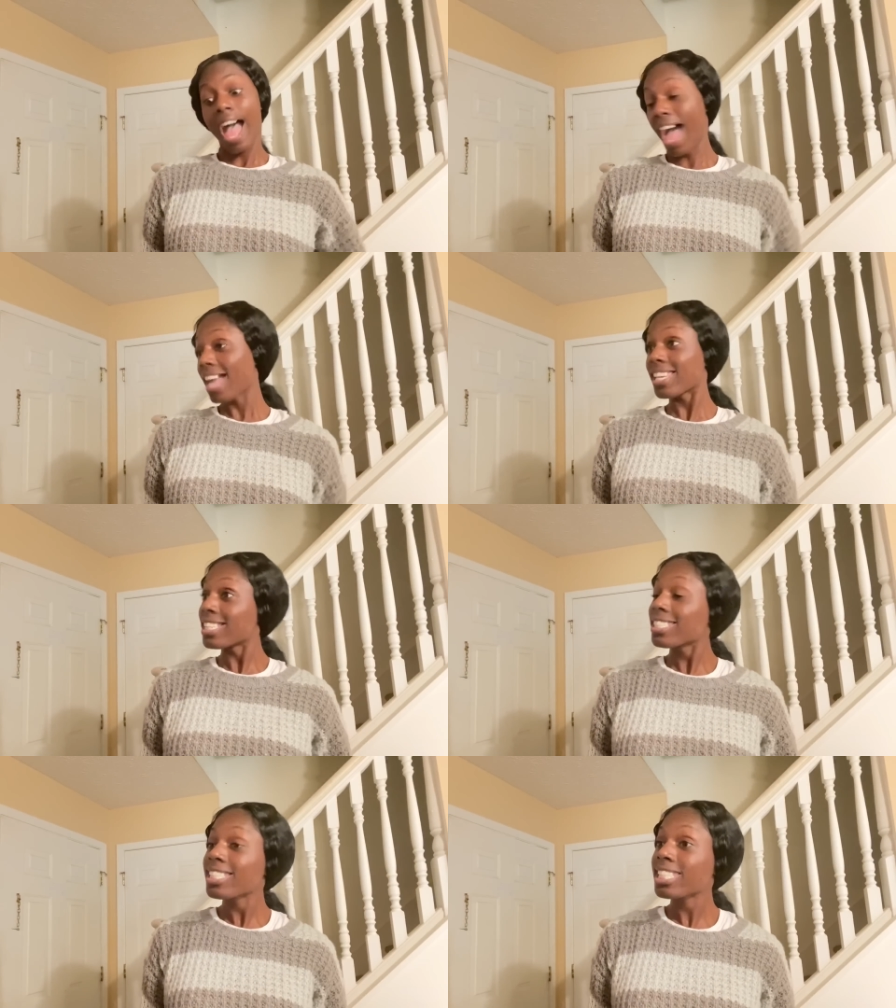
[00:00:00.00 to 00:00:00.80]
I
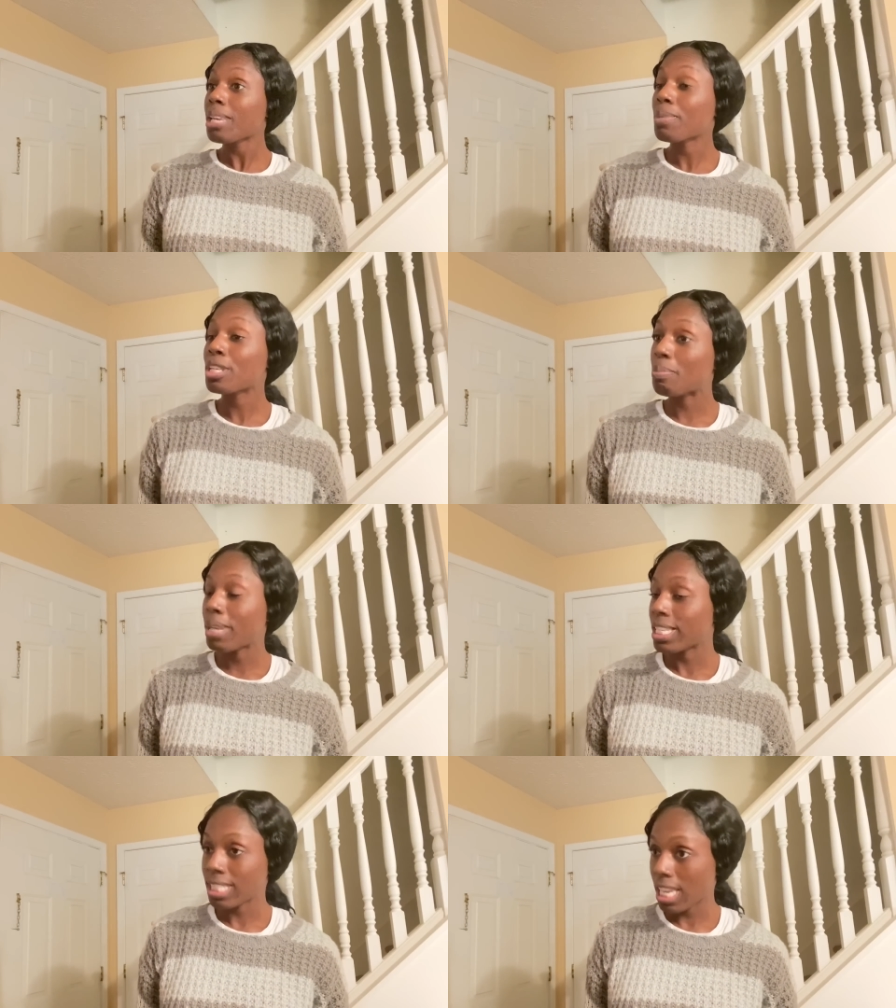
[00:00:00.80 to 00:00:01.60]
guess this can be your
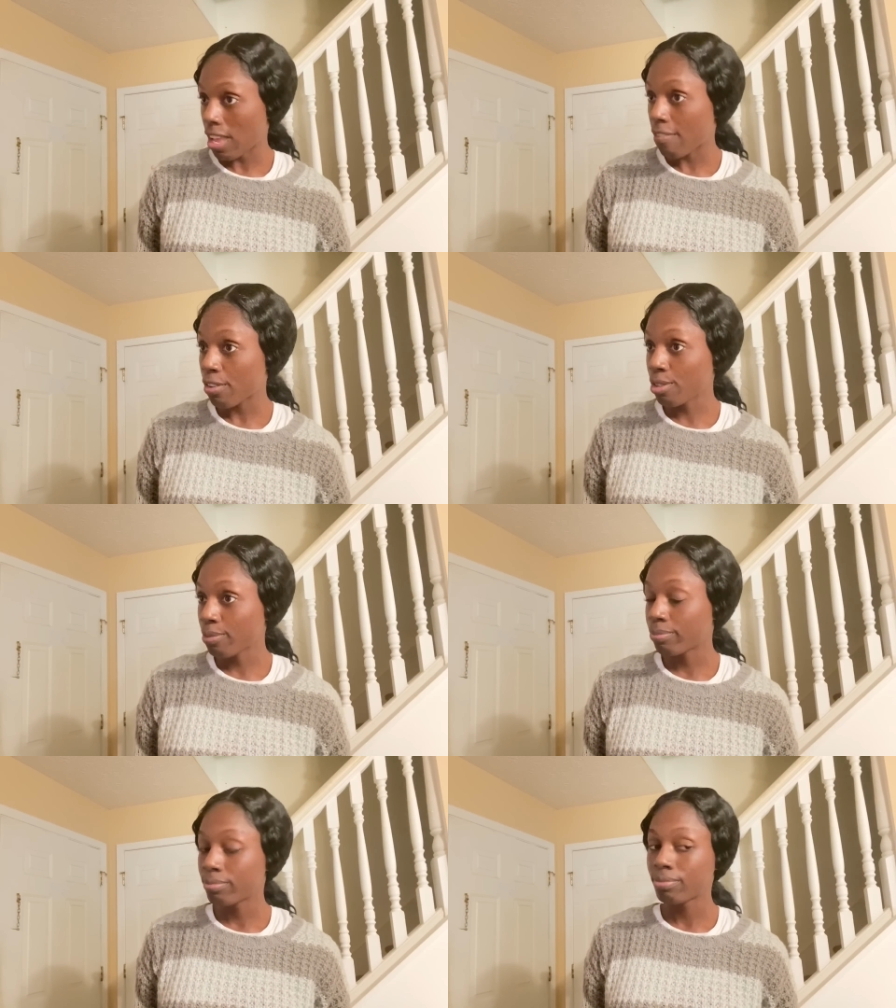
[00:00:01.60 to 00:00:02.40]
best day ever
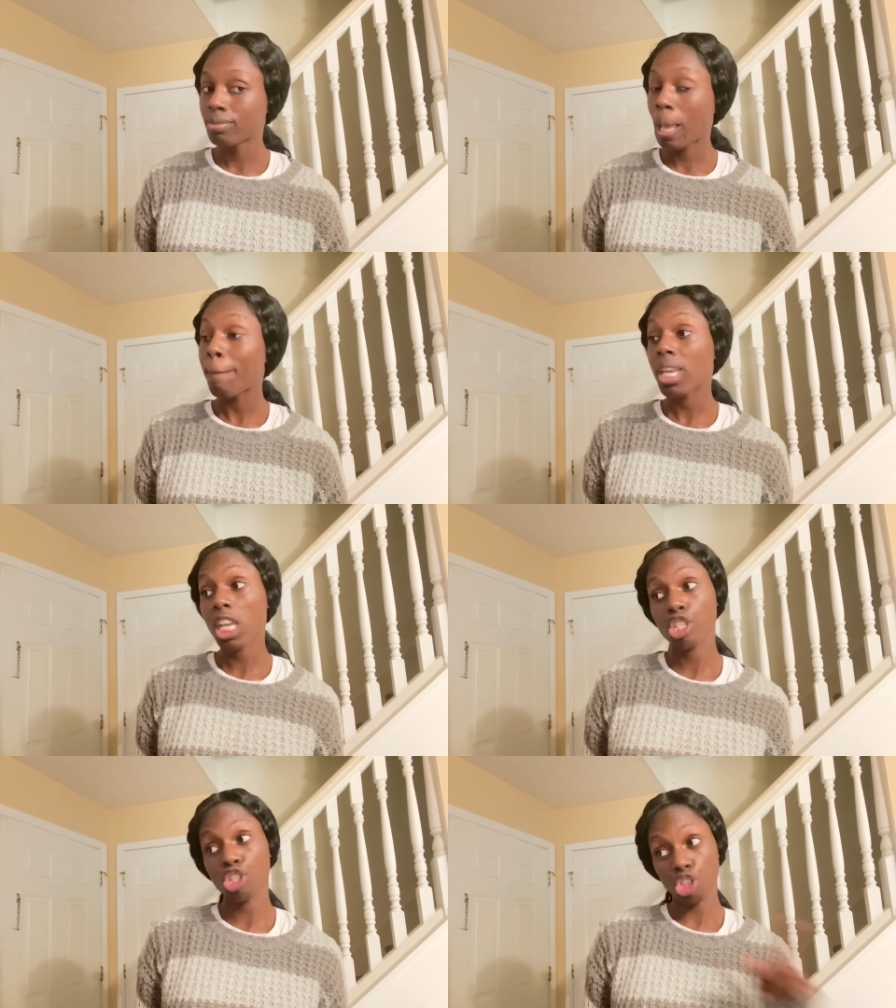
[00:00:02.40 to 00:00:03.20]

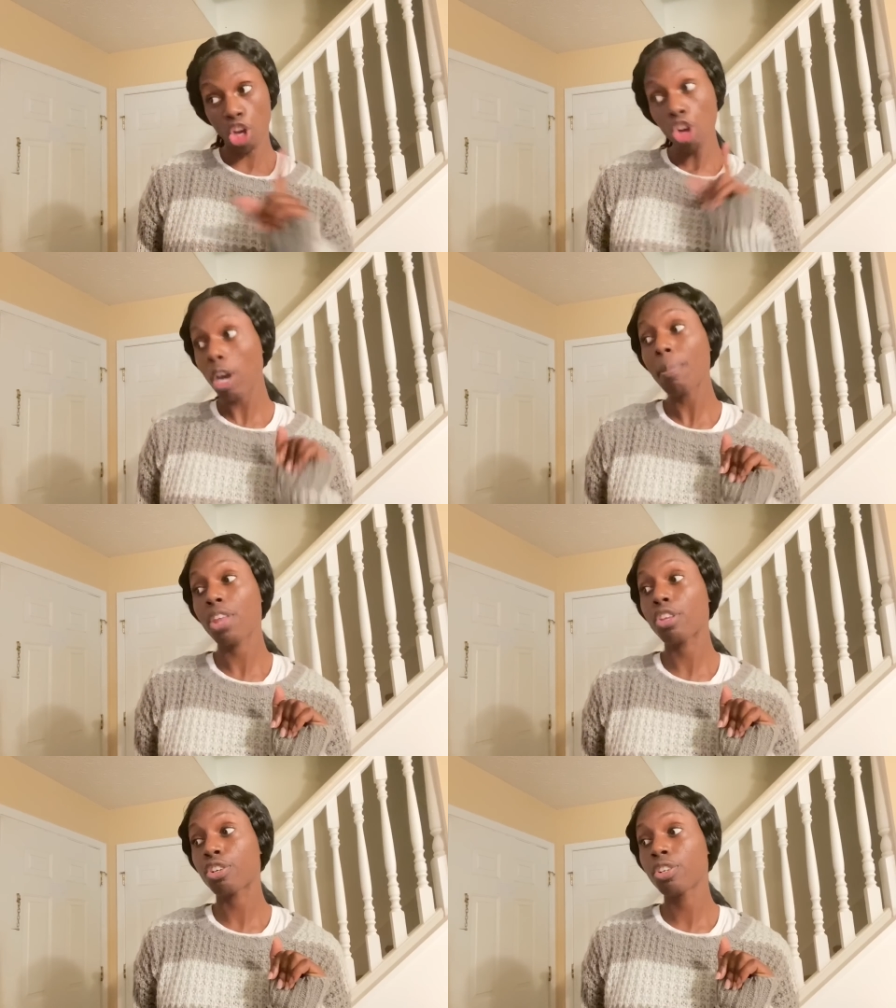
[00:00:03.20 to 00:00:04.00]
because your
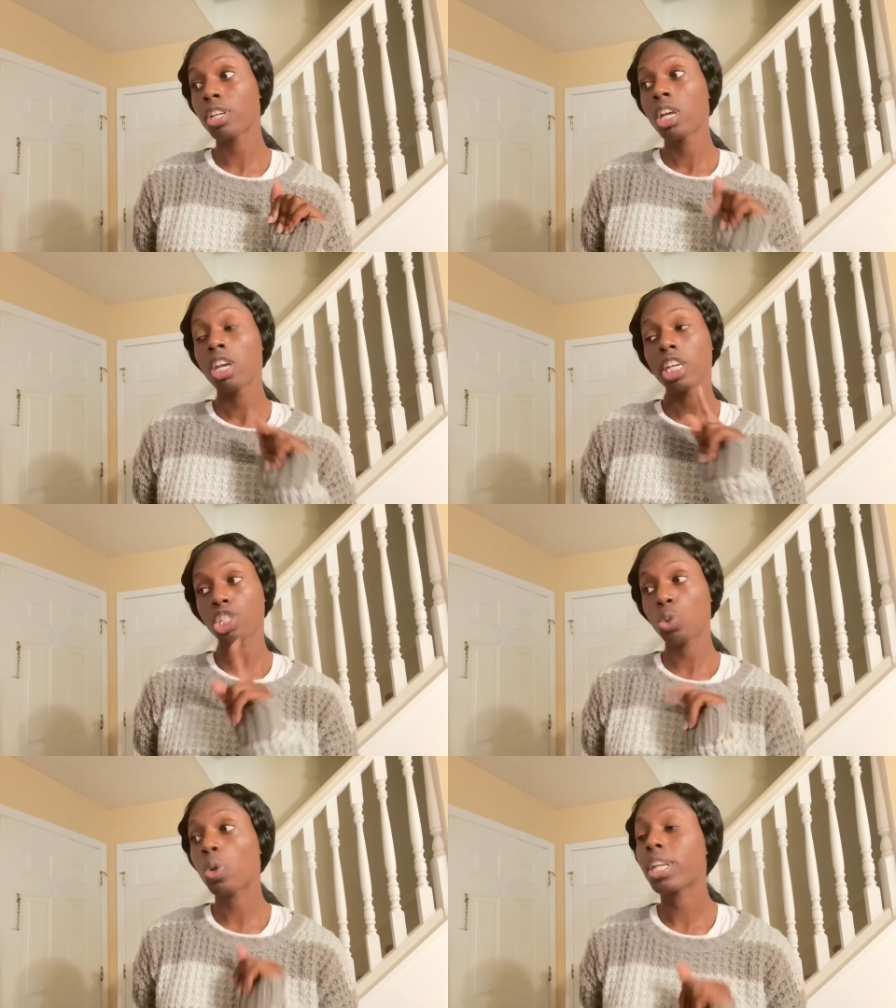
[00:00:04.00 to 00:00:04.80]
grandmother is
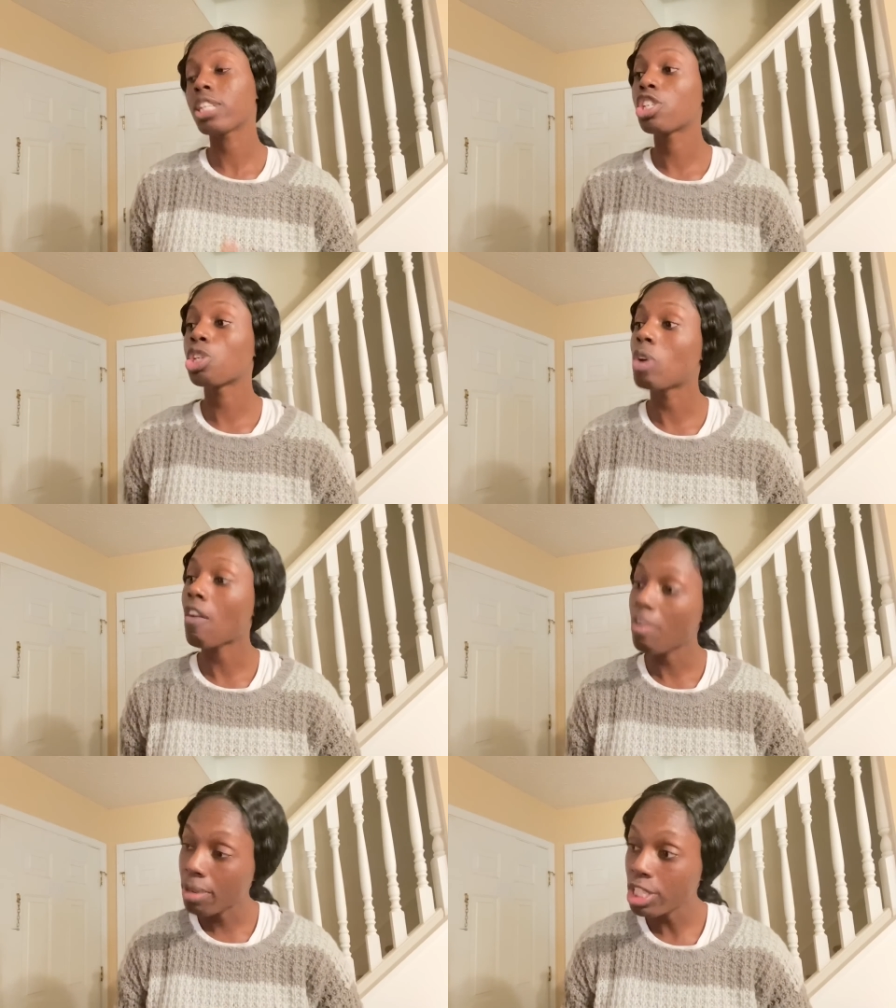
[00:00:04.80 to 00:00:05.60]
the one that took you
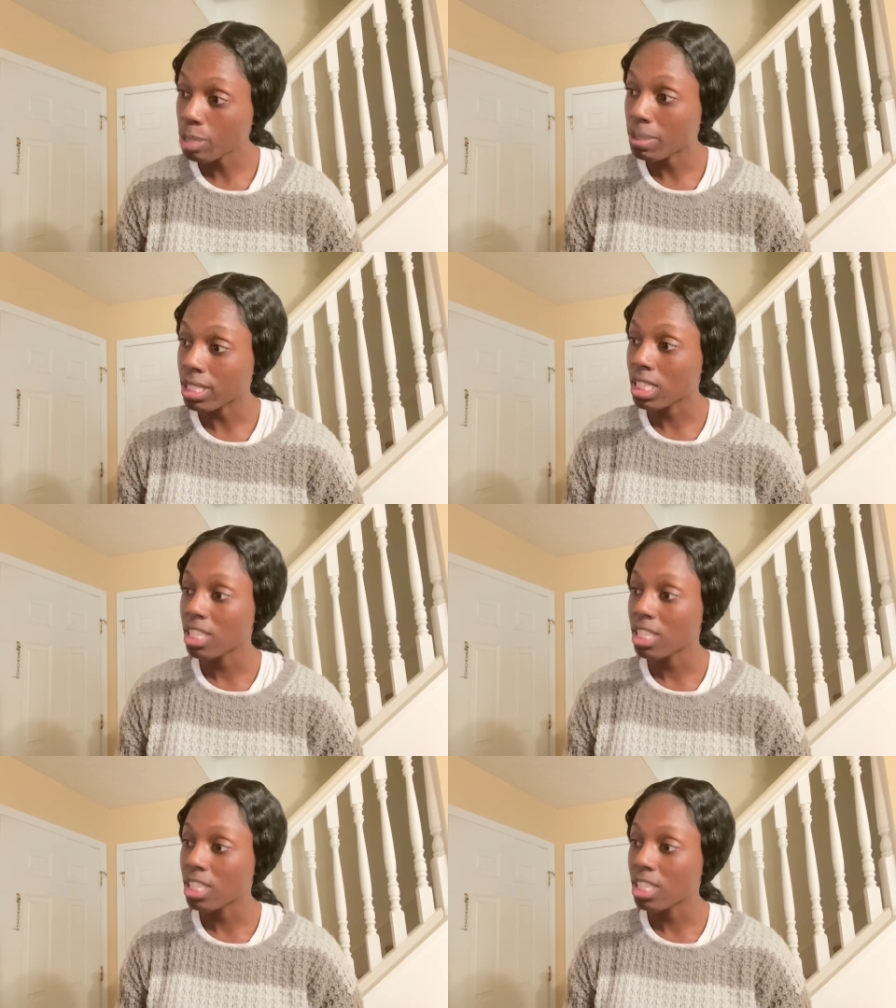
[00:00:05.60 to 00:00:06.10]
off of punishment.